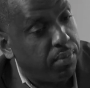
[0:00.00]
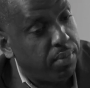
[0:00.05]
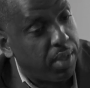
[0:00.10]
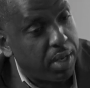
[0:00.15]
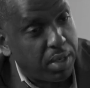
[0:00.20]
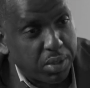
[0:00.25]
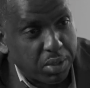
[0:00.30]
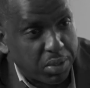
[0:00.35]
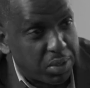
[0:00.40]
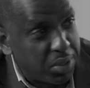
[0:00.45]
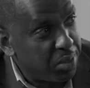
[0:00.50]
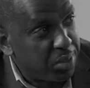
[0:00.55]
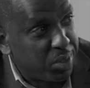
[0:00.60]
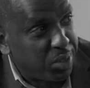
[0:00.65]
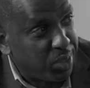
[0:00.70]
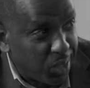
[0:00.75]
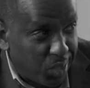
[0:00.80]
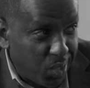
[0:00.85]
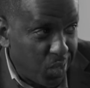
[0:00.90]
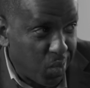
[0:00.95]
that good,
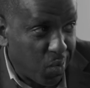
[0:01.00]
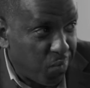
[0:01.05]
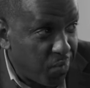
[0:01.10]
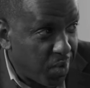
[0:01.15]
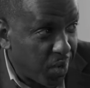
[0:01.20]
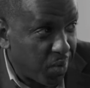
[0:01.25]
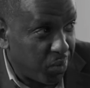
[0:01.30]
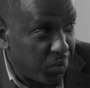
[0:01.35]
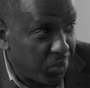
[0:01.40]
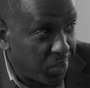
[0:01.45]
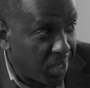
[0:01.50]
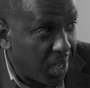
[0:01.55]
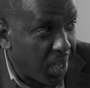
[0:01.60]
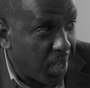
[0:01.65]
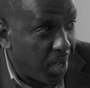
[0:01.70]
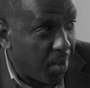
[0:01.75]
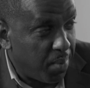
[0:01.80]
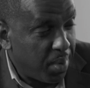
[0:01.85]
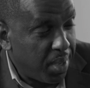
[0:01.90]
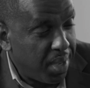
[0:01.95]
secure federal
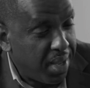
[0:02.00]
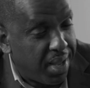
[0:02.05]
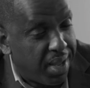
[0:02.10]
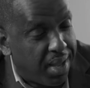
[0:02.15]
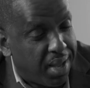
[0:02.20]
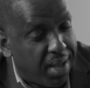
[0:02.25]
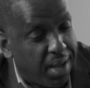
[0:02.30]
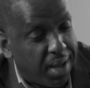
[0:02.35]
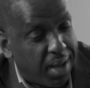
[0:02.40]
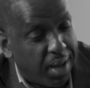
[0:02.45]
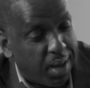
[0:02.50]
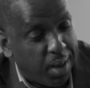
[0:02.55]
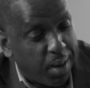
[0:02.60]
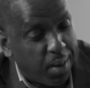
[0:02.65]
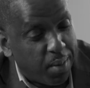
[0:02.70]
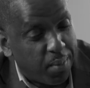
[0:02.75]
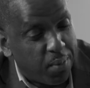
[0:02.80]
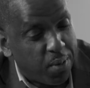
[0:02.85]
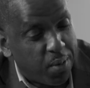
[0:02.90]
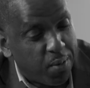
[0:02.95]
job
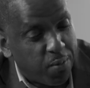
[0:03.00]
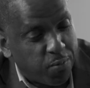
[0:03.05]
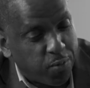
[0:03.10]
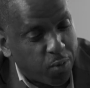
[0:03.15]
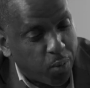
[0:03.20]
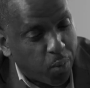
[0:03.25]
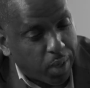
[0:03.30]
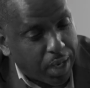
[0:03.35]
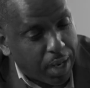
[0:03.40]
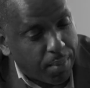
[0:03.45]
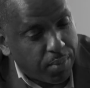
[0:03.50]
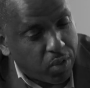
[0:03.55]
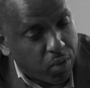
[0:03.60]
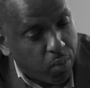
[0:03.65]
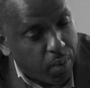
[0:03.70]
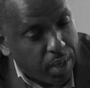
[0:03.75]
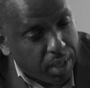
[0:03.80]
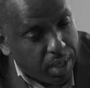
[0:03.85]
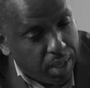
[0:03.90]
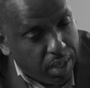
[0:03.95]
for what I'm
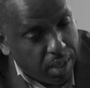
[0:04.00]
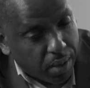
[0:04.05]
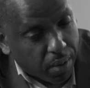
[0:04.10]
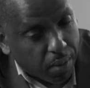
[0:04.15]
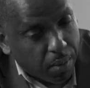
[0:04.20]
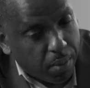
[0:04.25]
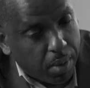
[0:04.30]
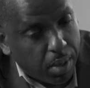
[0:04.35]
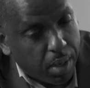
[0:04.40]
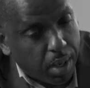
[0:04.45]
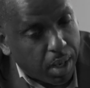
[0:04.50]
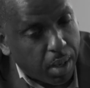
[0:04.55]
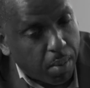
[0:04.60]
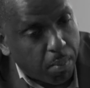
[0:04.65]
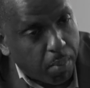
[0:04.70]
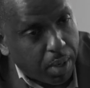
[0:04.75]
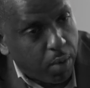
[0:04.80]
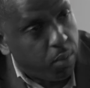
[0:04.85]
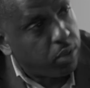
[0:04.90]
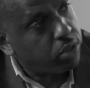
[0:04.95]
doing here.
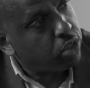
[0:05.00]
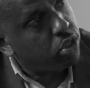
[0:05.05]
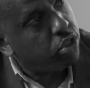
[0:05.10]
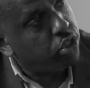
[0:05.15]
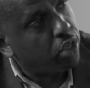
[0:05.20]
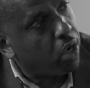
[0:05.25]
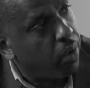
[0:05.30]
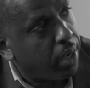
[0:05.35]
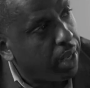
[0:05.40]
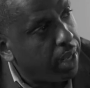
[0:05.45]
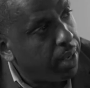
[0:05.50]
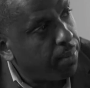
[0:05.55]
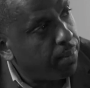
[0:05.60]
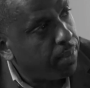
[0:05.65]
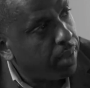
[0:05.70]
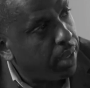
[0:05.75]
But it was a journey.